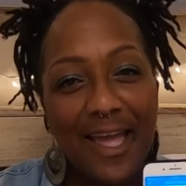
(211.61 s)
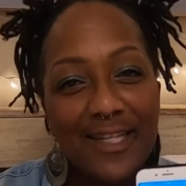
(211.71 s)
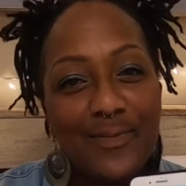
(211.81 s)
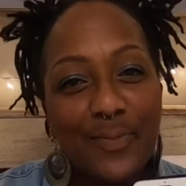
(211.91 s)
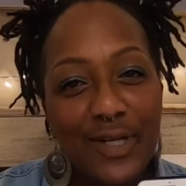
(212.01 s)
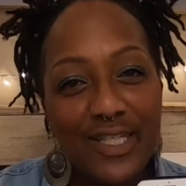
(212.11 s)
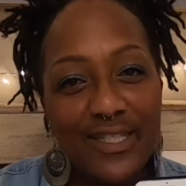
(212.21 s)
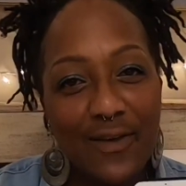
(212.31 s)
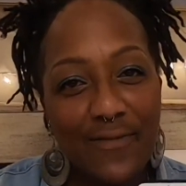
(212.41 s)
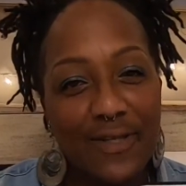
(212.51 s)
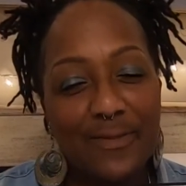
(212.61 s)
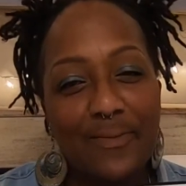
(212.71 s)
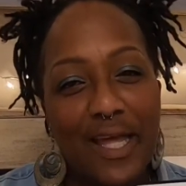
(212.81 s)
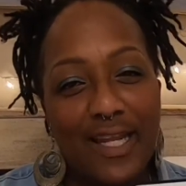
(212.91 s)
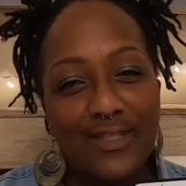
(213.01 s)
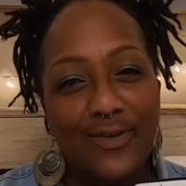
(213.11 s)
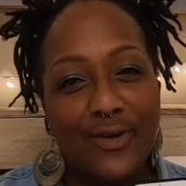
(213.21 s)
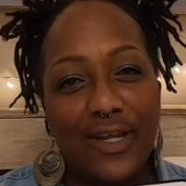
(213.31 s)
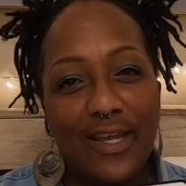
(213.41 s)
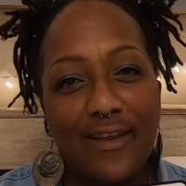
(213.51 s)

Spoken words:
It's pretty self-explanatory.